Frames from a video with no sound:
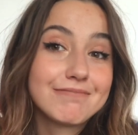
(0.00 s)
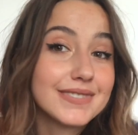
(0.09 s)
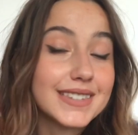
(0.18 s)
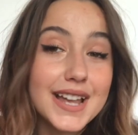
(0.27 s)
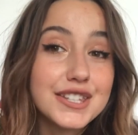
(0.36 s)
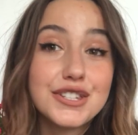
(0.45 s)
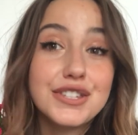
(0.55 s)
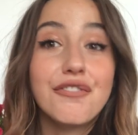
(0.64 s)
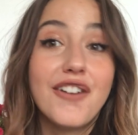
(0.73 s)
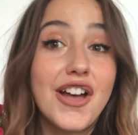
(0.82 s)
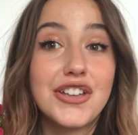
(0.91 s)
that's the
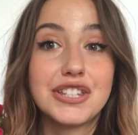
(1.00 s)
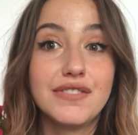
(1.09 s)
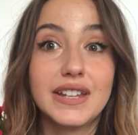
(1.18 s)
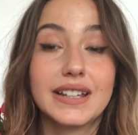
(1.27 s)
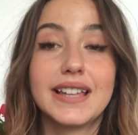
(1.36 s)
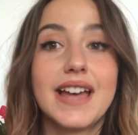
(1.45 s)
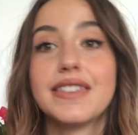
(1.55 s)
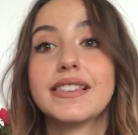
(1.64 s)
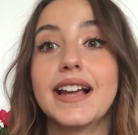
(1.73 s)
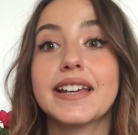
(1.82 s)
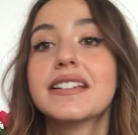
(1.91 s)
first thing
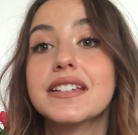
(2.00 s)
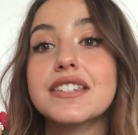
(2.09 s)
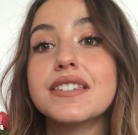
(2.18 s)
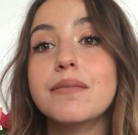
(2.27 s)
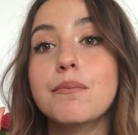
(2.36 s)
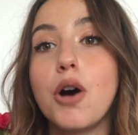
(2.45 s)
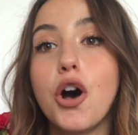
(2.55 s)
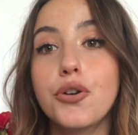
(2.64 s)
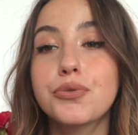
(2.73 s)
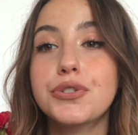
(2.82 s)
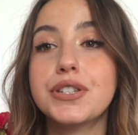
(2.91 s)
that, it's the
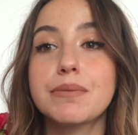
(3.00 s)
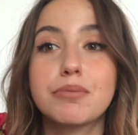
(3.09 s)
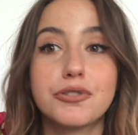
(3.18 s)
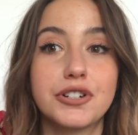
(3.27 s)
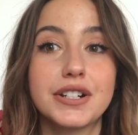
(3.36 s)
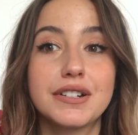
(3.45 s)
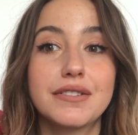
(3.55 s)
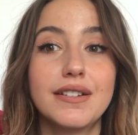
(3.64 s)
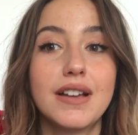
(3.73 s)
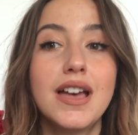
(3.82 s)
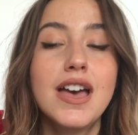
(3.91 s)
most
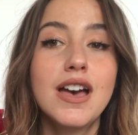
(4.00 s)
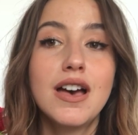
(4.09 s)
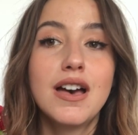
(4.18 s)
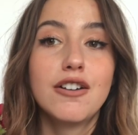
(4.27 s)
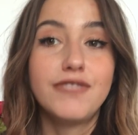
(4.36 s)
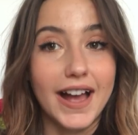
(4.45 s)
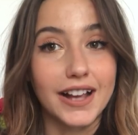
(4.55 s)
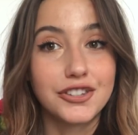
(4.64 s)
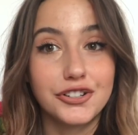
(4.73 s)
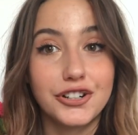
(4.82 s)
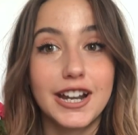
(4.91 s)
important
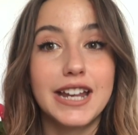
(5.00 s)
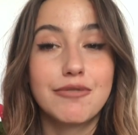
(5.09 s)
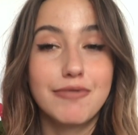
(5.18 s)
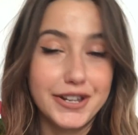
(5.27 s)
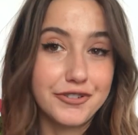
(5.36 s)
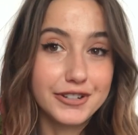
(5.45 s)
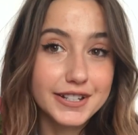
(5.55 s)
factor when you're